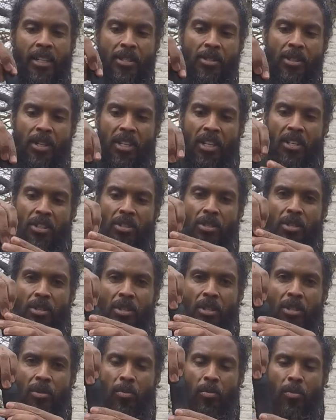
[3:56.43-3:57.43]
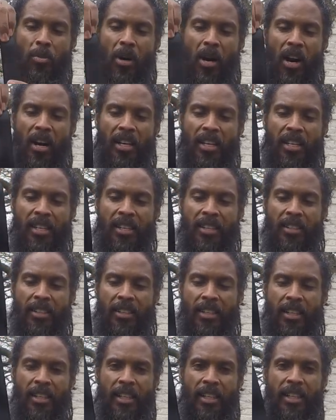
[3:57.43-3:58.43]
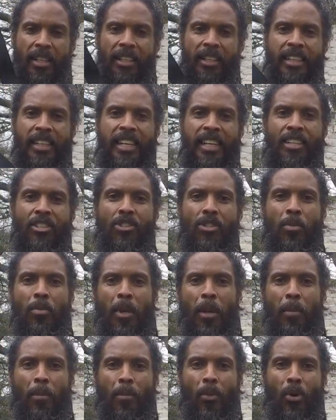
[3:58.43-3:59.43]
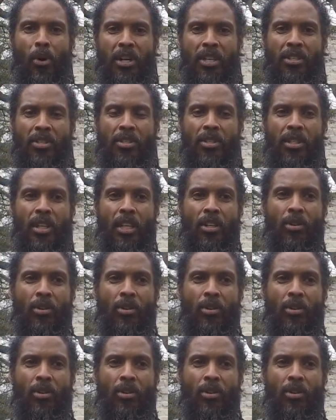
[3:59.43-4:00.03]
so this part here needs to be moist in